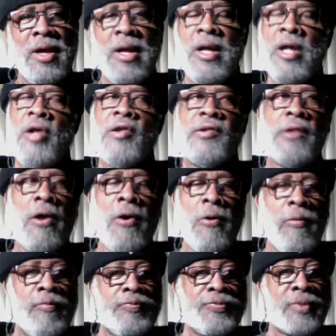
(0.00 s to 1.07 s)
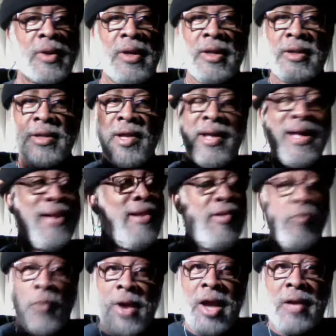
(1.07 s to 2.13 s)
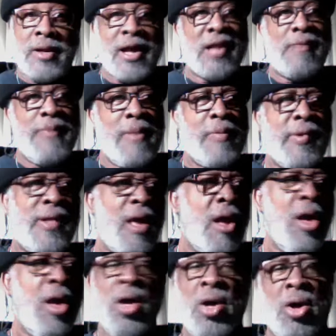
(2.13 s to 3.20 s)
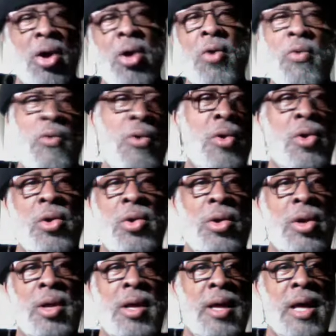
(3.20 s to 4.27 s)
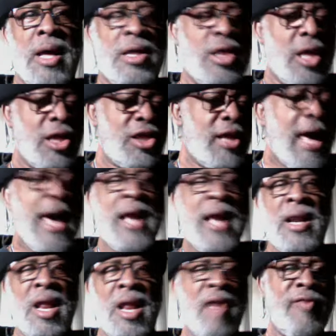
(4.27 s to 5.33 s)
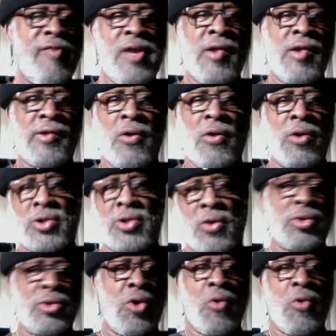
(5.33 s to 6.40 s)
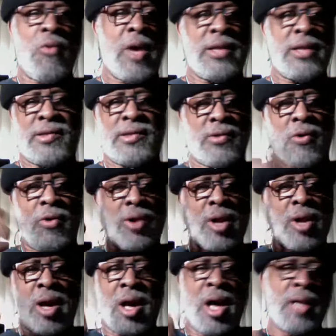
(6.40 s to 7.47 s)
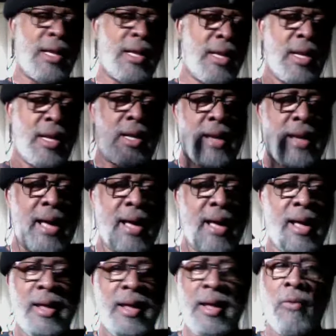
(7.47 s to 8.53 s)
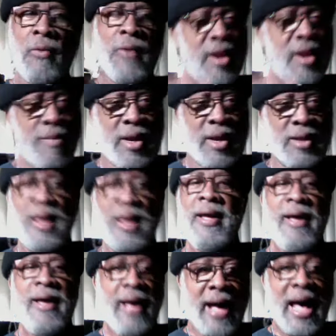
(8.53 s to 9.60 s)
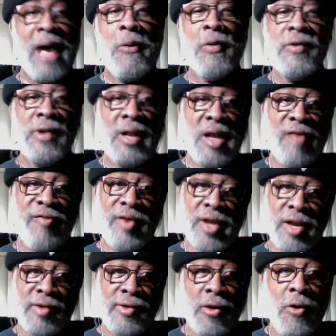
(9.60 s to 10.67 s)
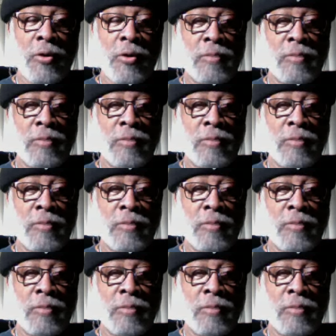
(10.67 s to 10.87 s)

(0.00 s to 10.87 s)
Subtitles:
So, and it's weird because people say, oh, a child 11 years old don't know what's going on, da-da-da-da-da. Wait a minute. I was 11 years old,